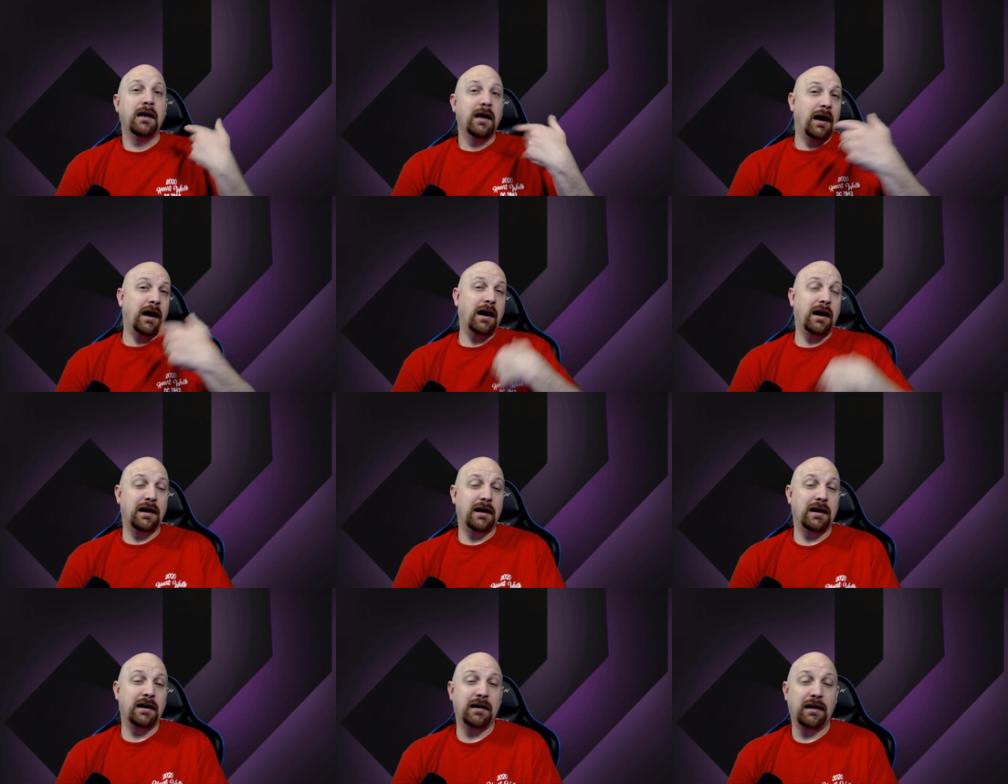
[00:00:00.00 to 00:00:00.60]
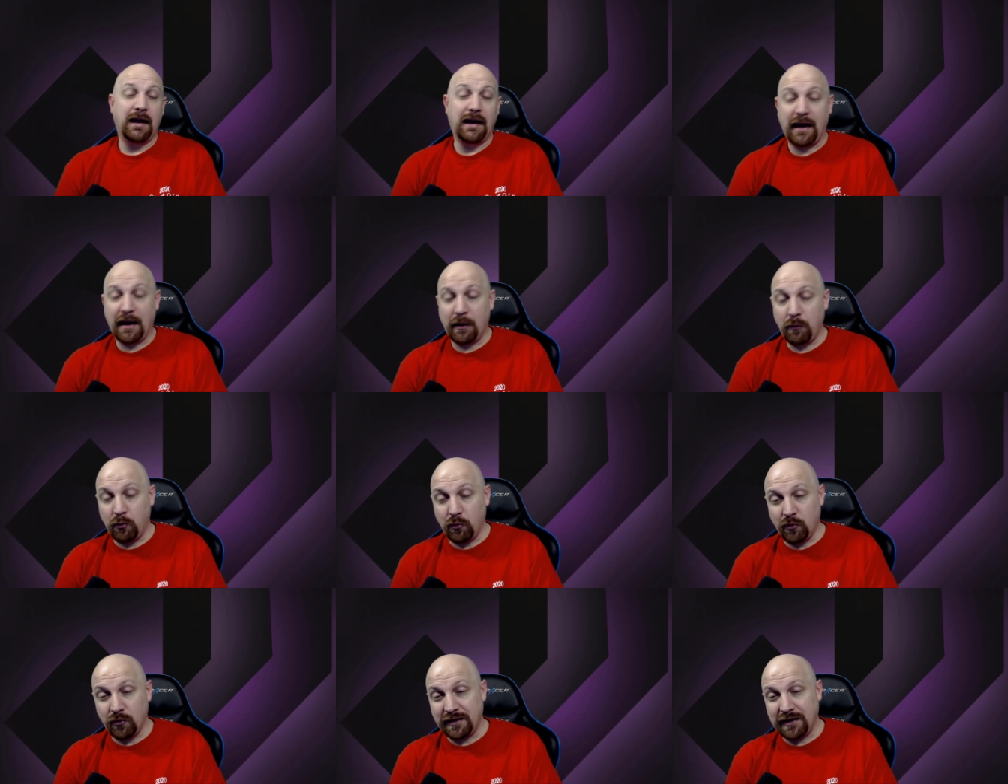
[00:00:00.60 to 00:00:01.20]
Uh, and I
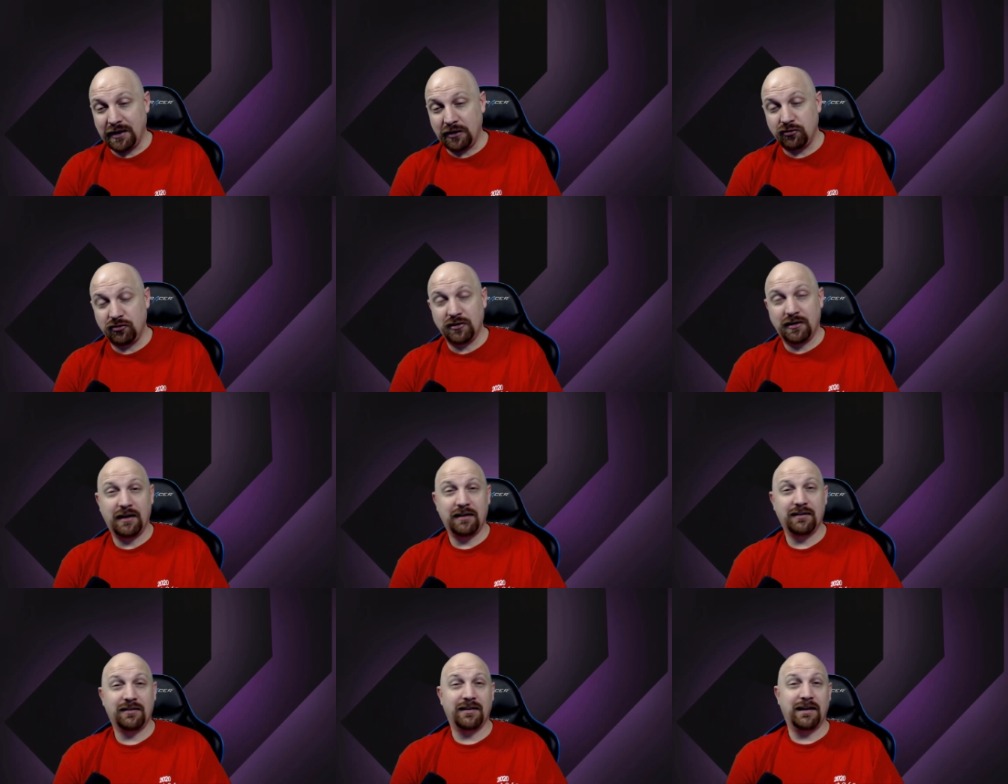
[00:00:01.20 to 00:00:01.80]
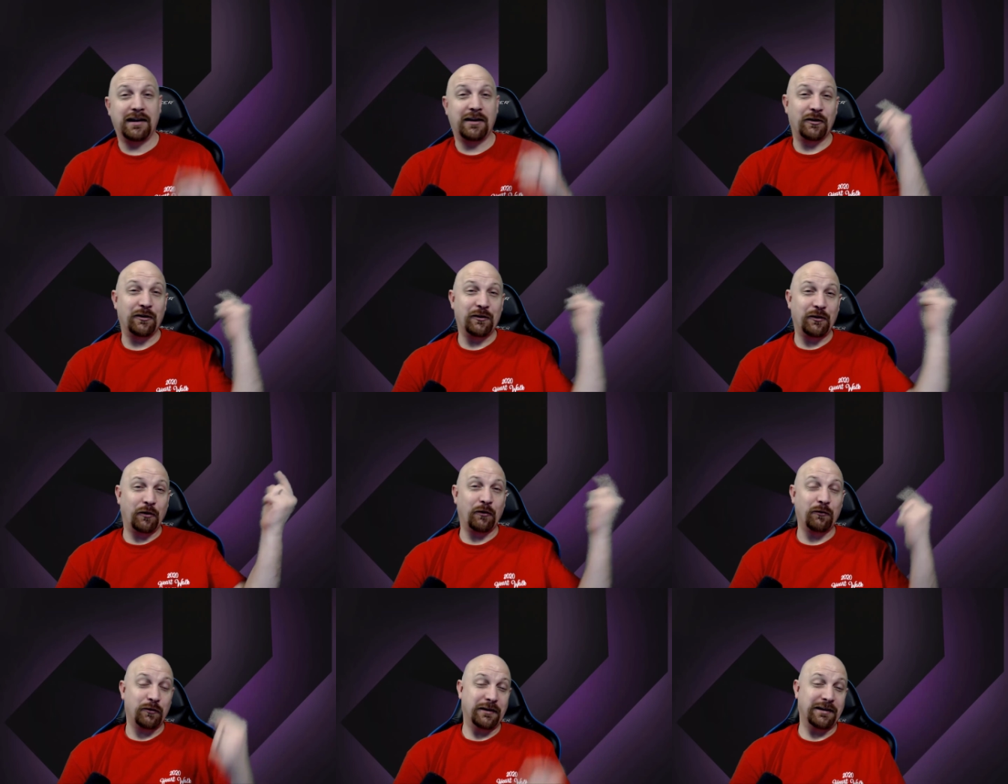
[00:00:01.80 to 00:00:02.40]
will catch you guys later.
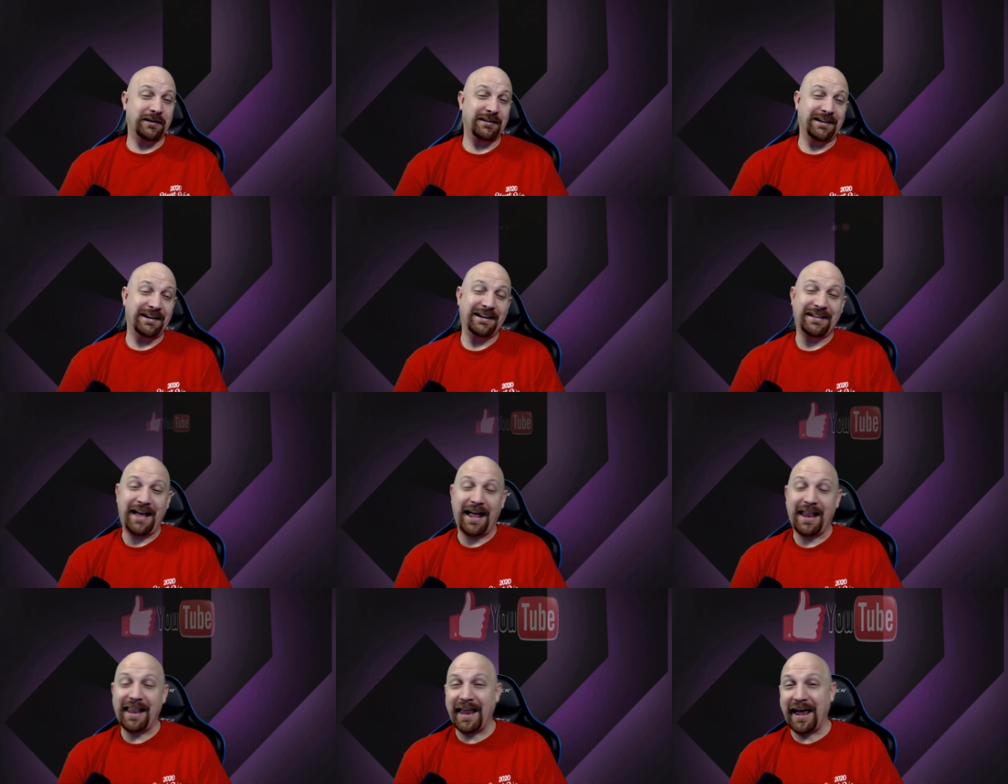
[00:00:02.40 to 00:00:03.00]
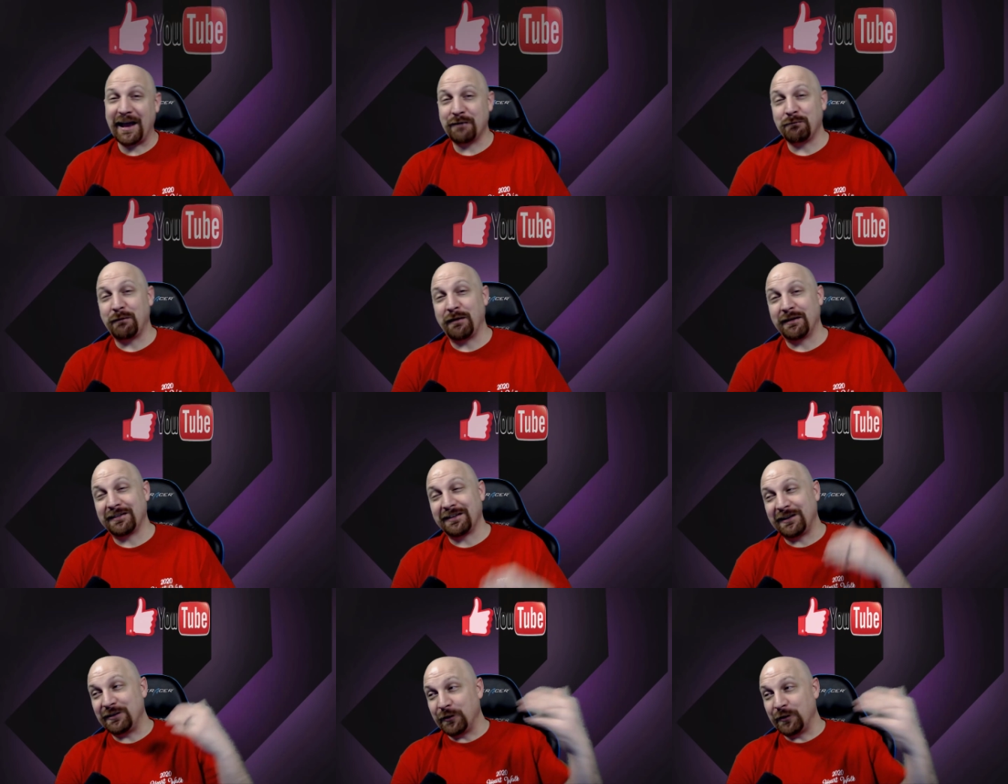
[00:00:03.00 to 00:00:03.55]
Don't forget to hit that like button.